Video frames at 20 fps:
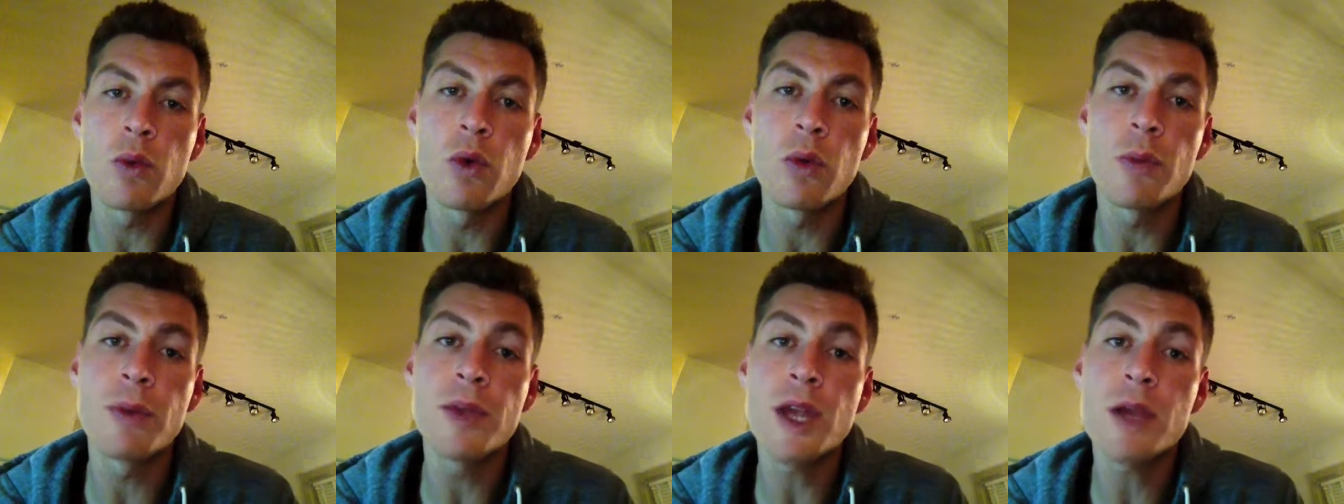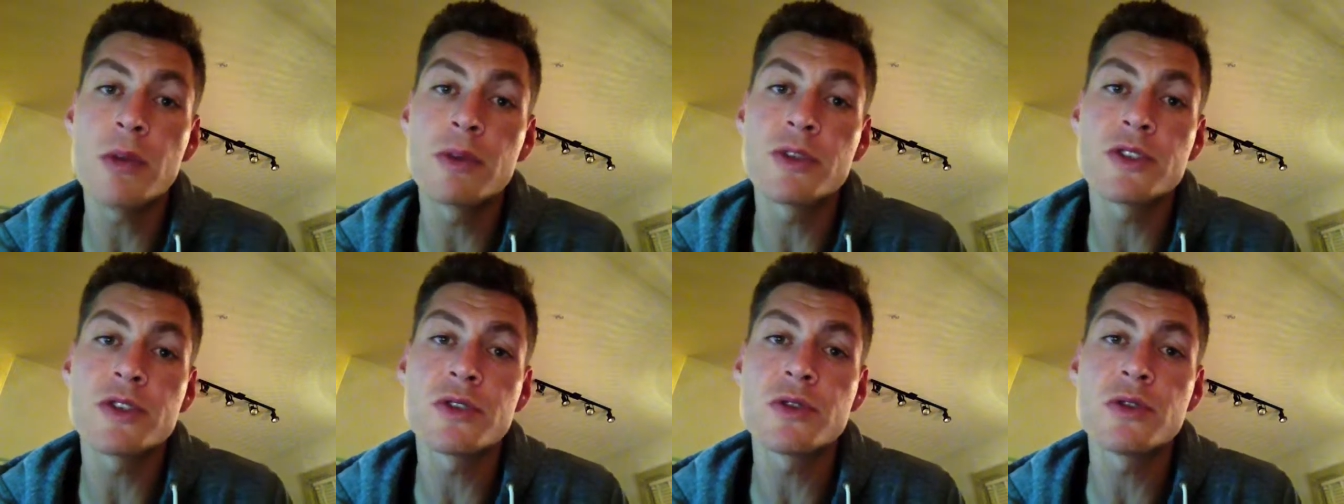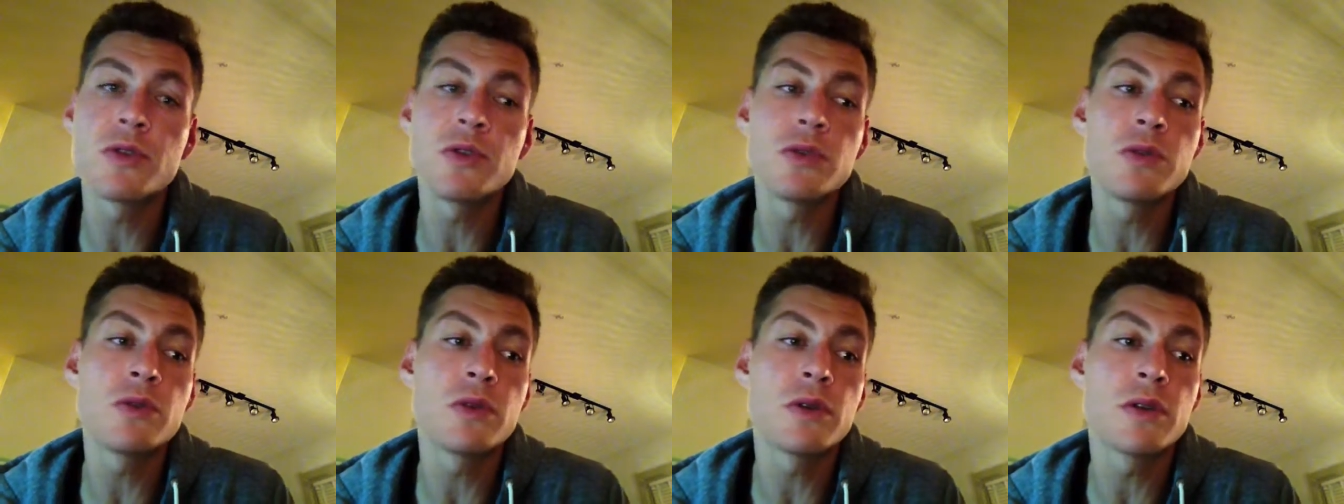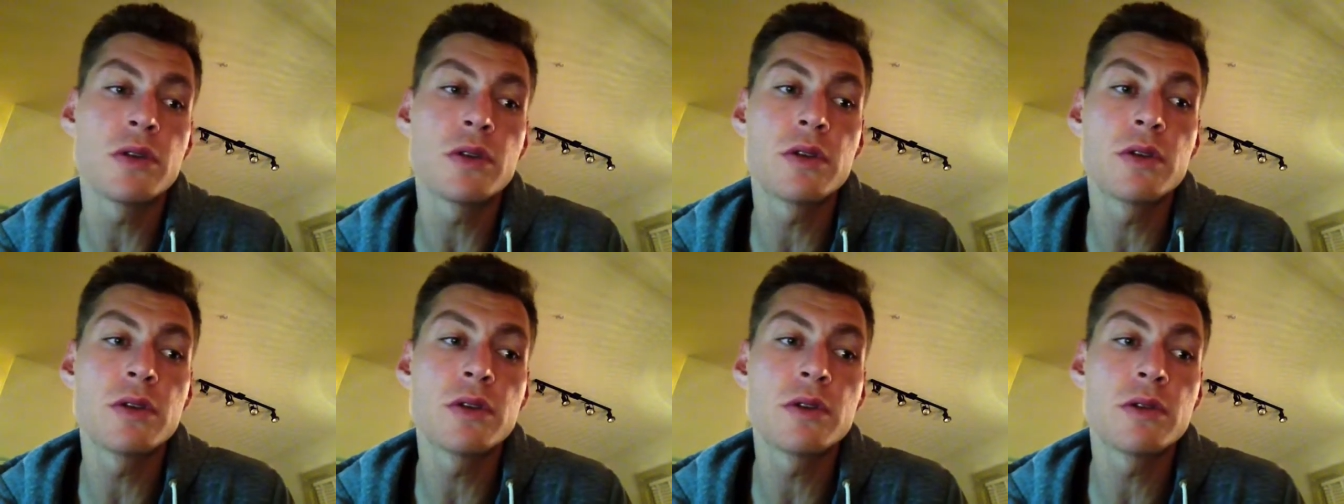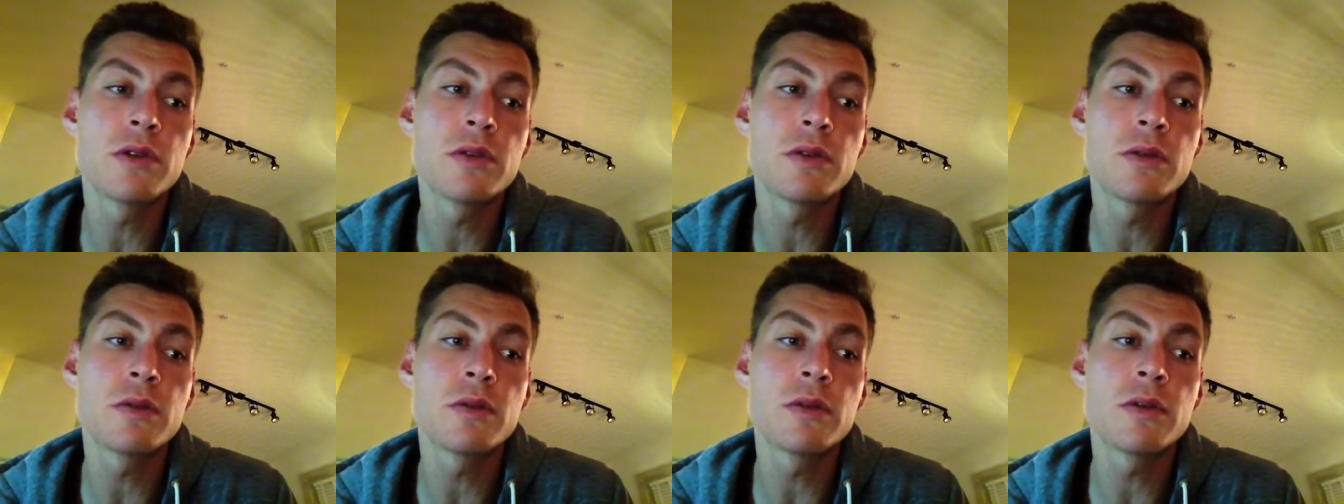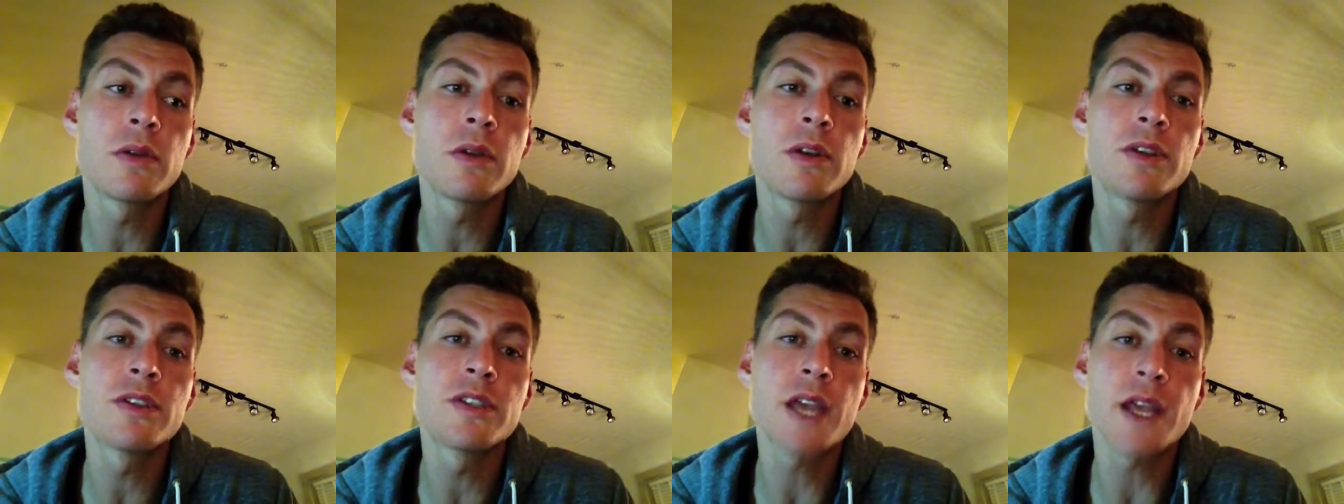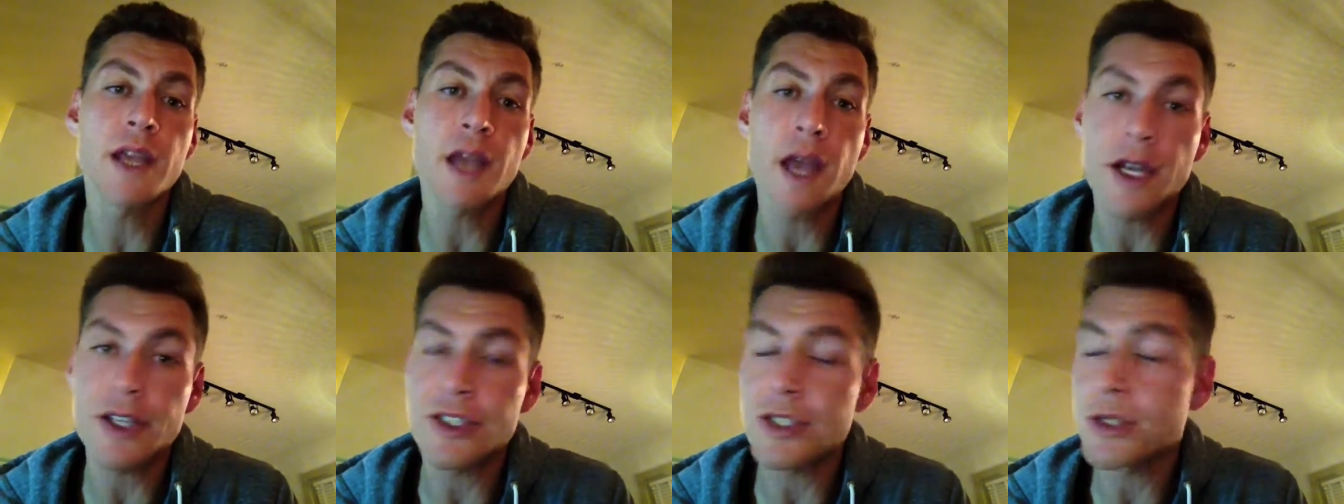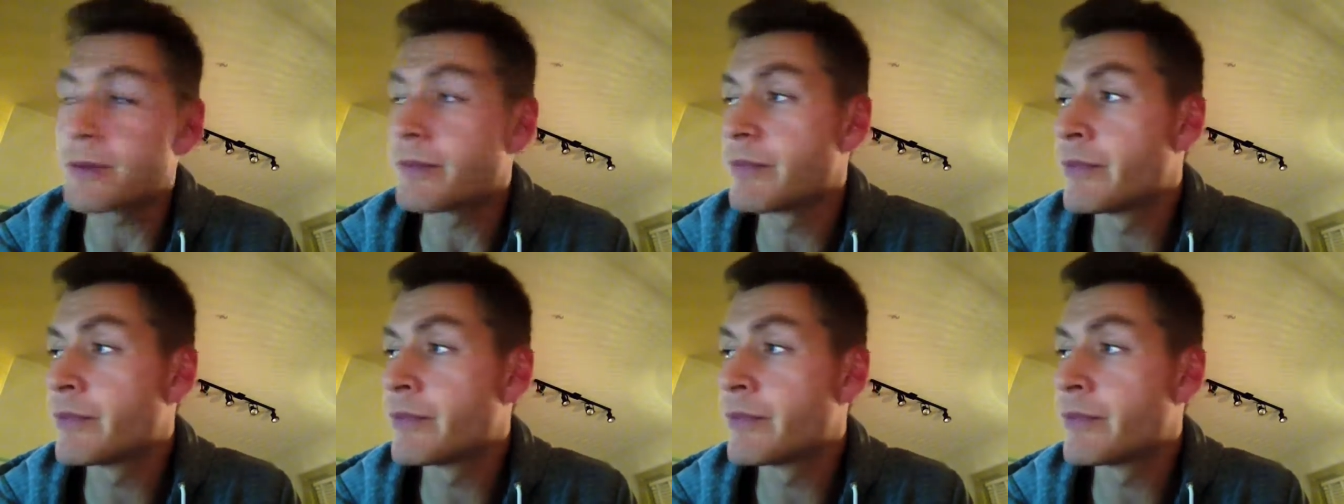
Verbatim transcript: will be able to take action.